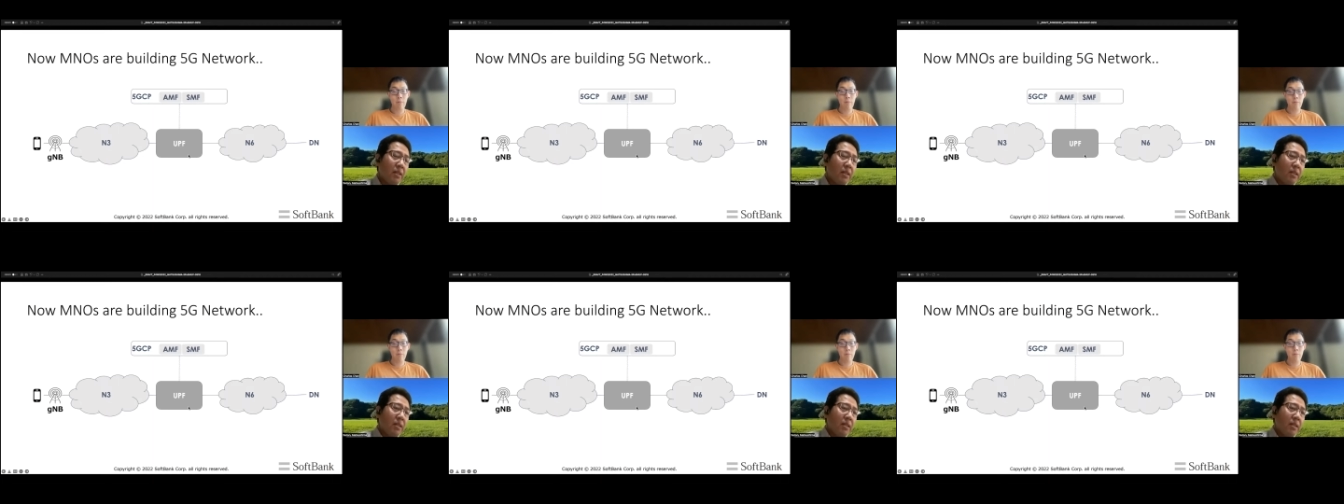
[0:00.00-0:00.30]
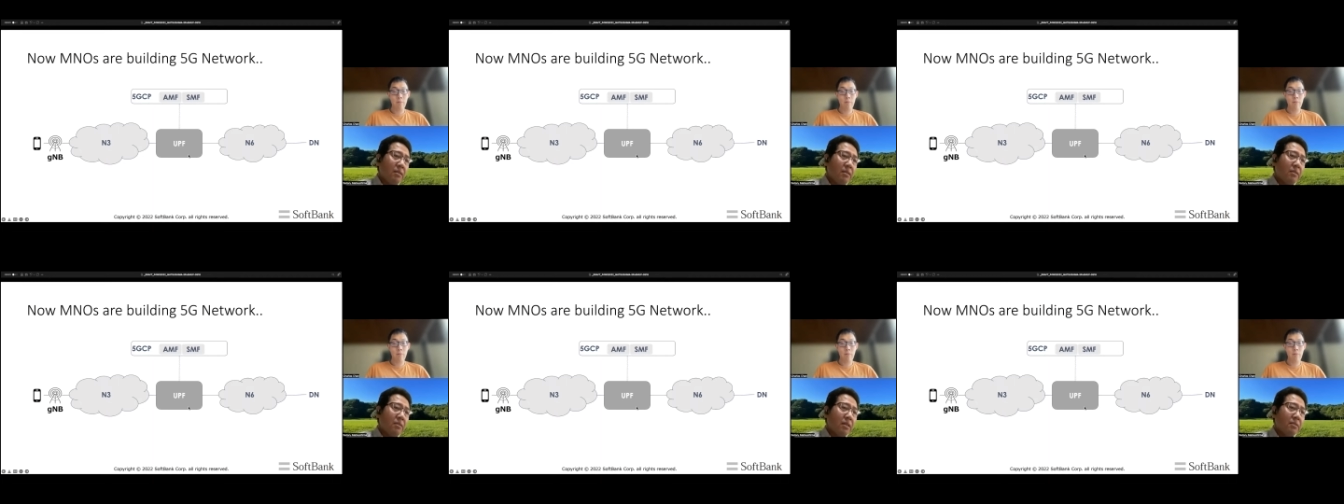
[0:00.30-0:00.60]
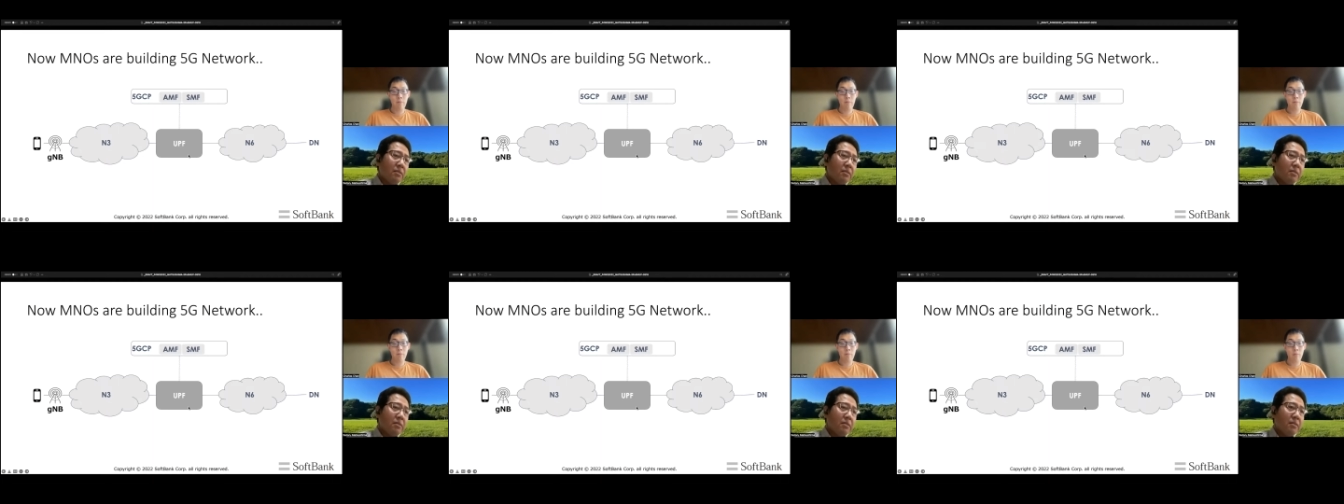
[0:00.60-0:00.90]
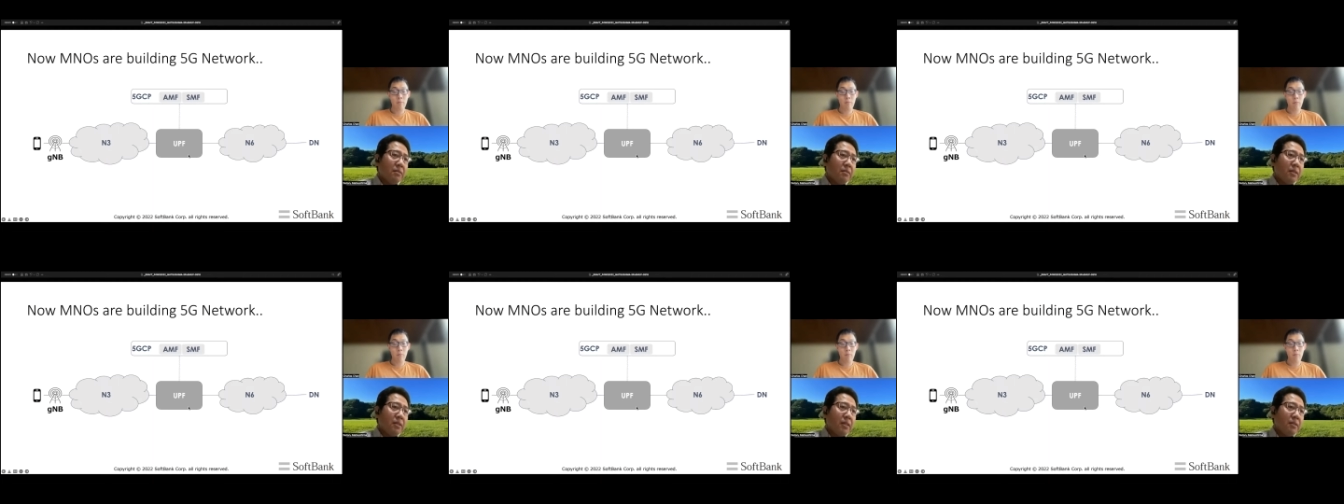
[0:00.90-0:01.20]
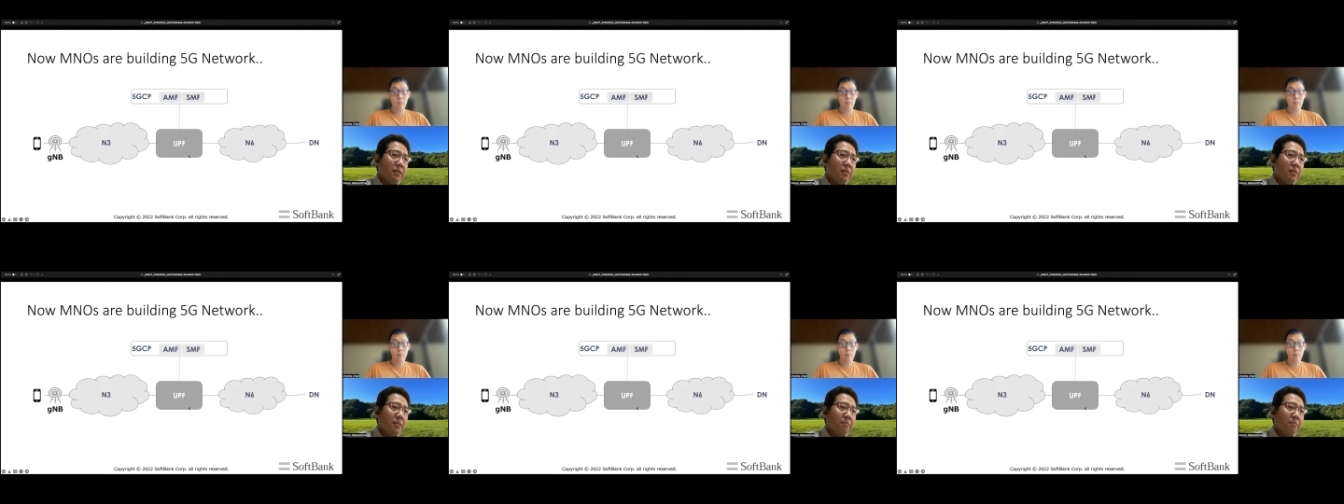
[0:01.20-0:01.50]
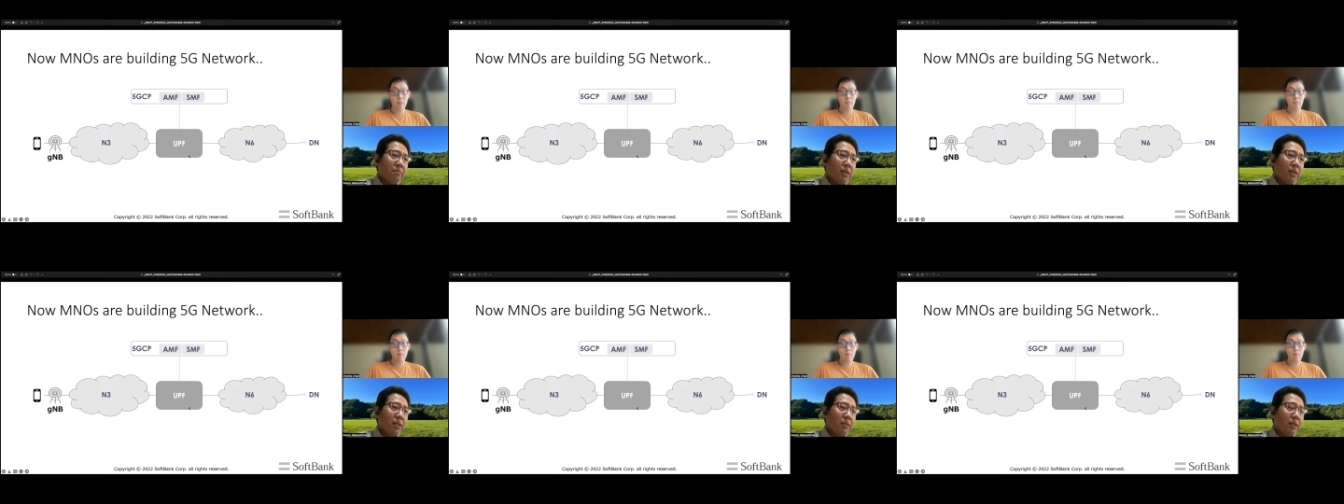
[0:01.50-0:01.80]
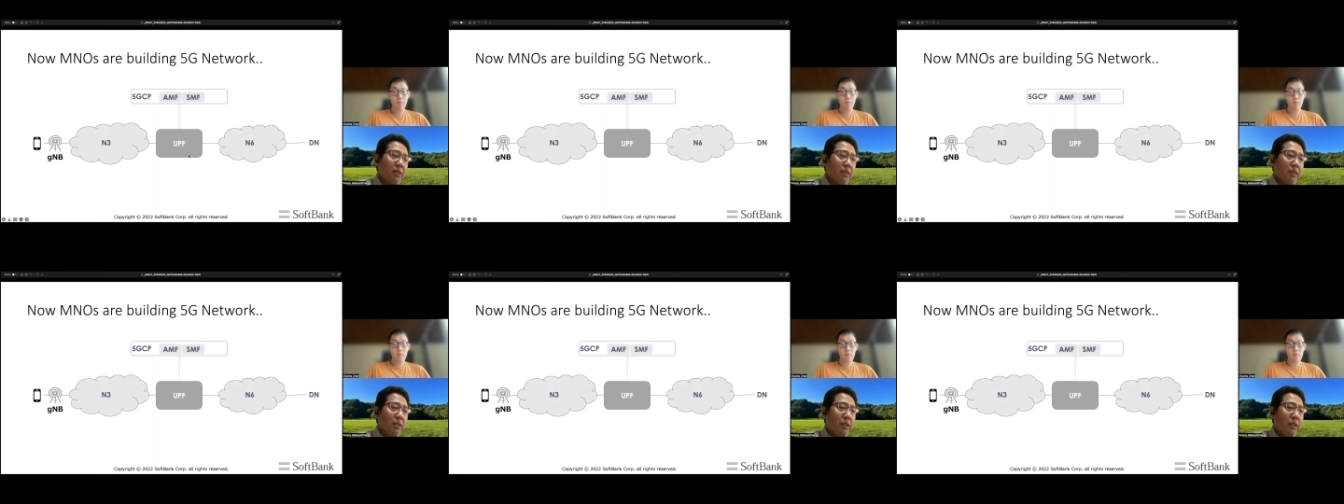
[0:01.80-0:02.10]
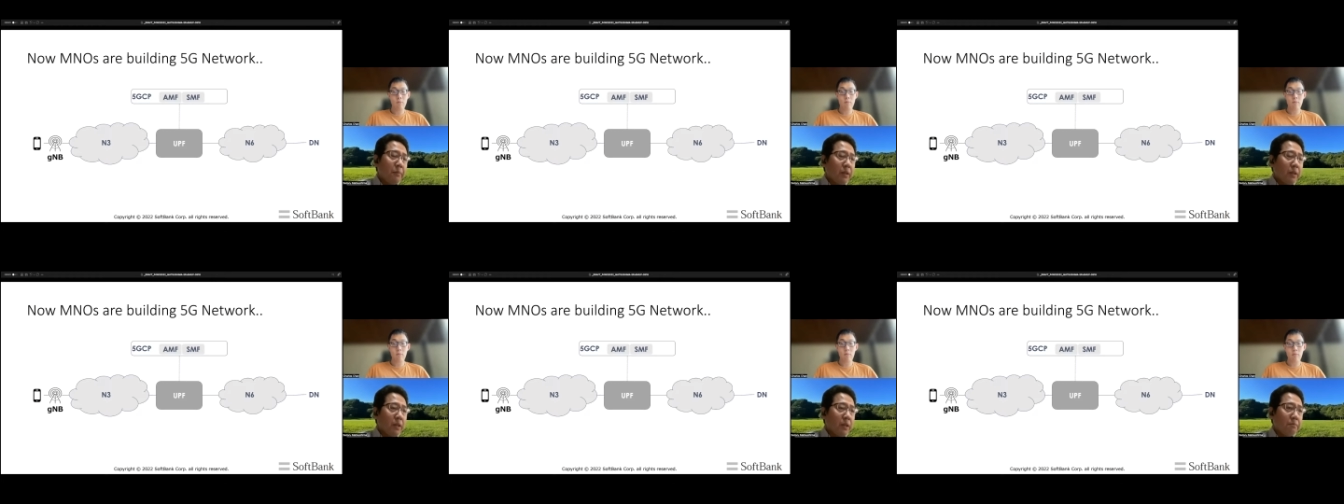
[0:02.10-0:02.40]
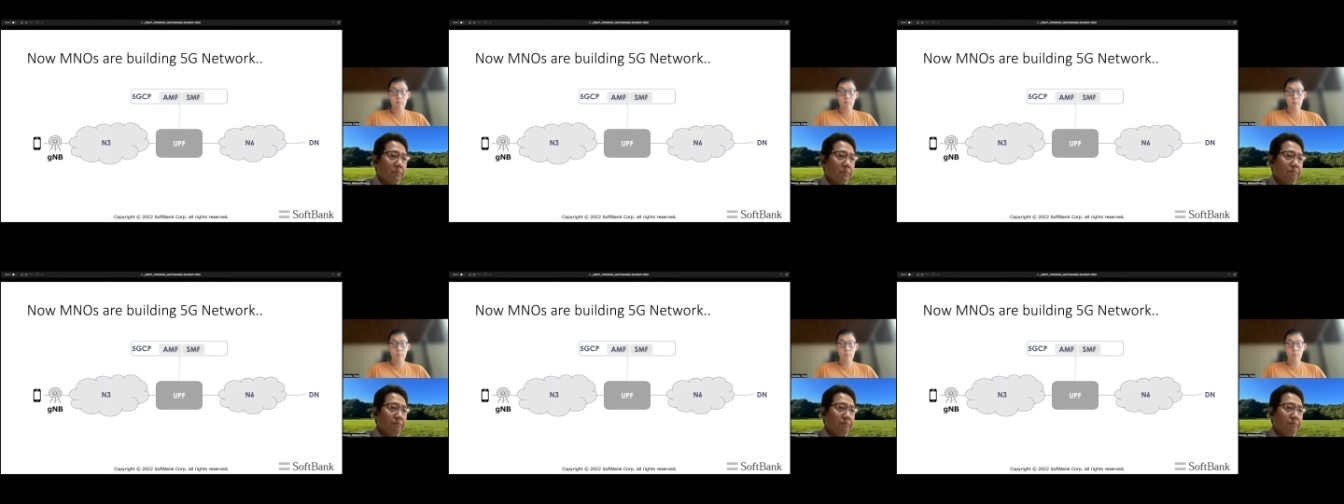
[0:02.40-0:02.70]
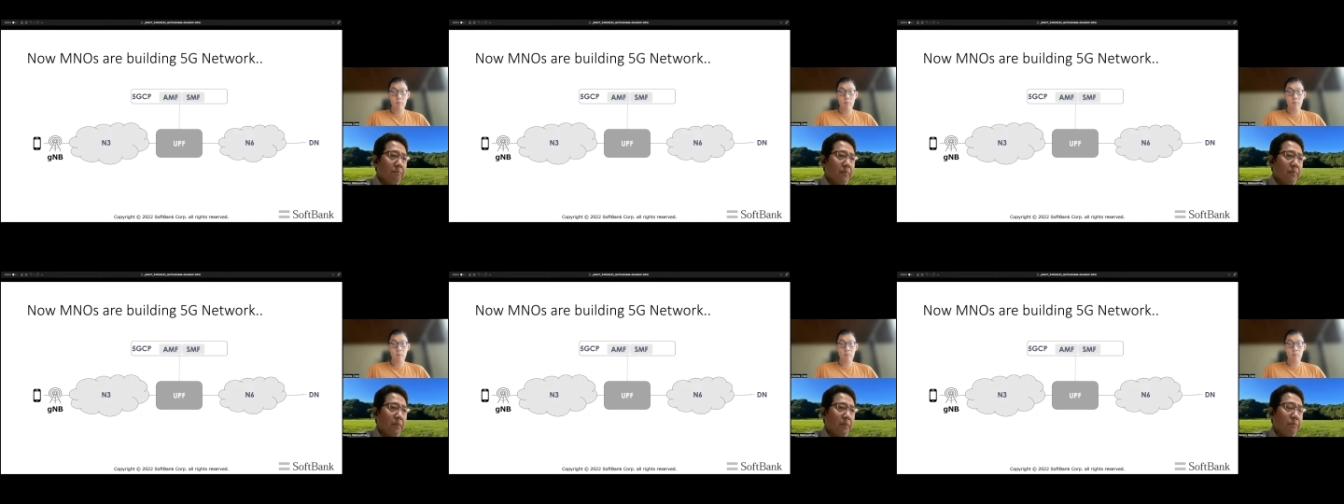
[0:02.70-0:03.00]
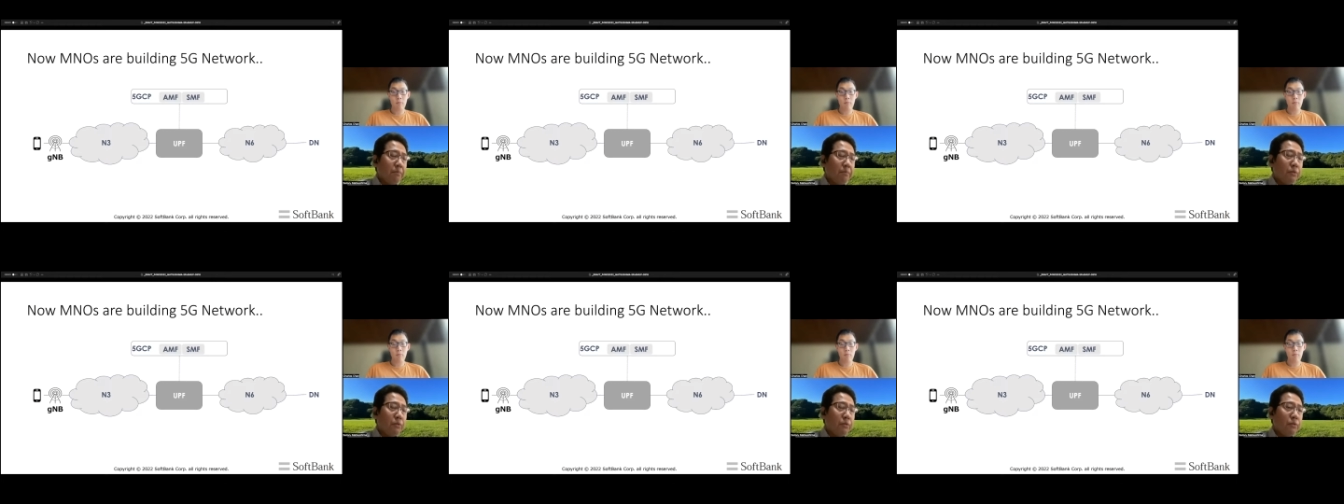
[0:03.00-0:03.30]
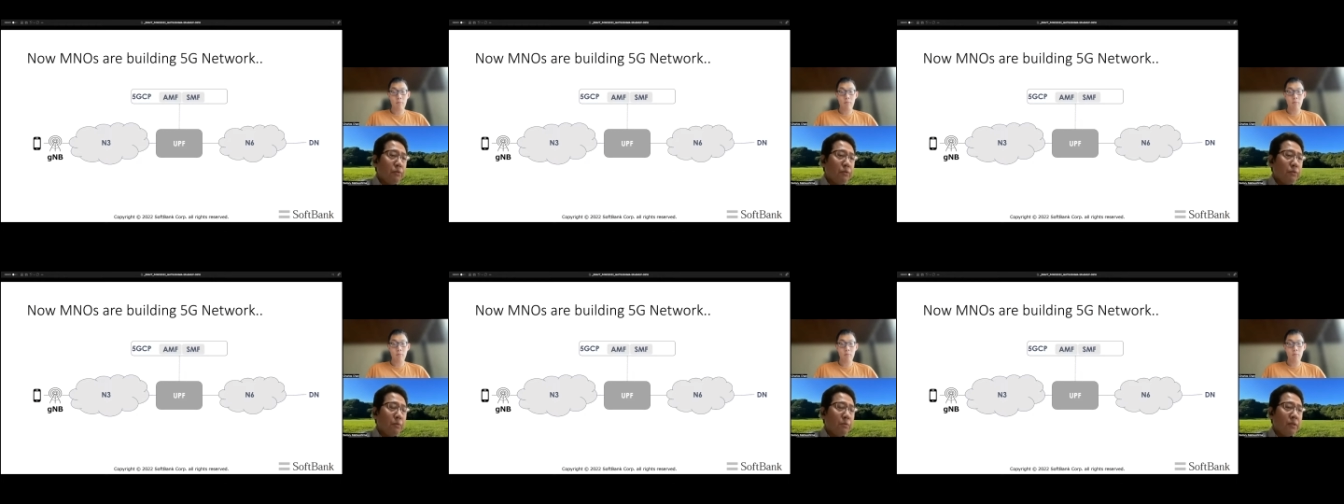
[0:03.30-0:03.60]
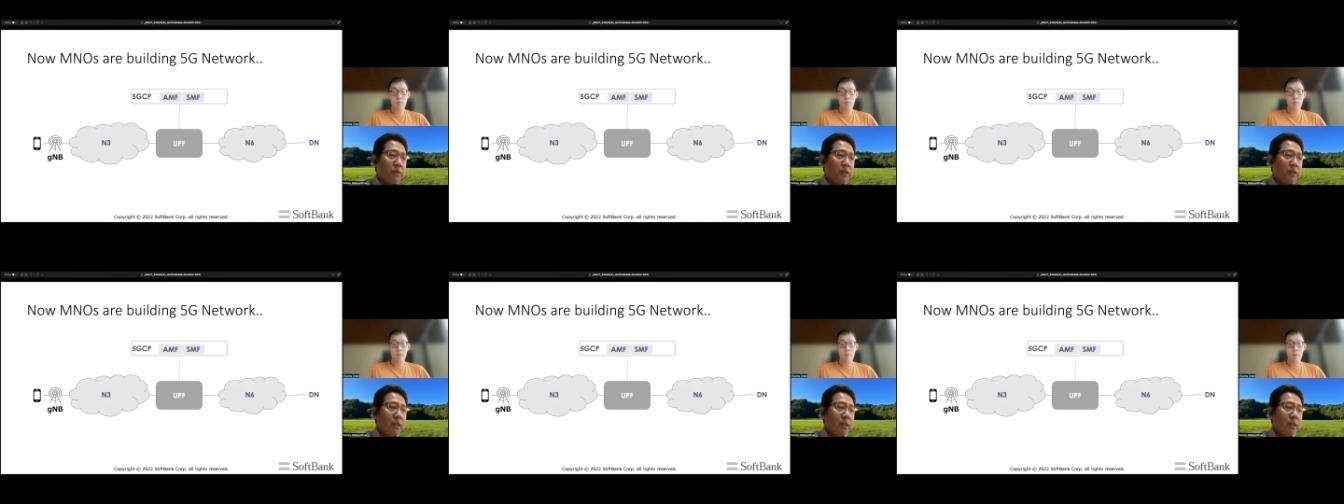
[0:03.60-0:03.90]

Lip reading: That's the really typical view of the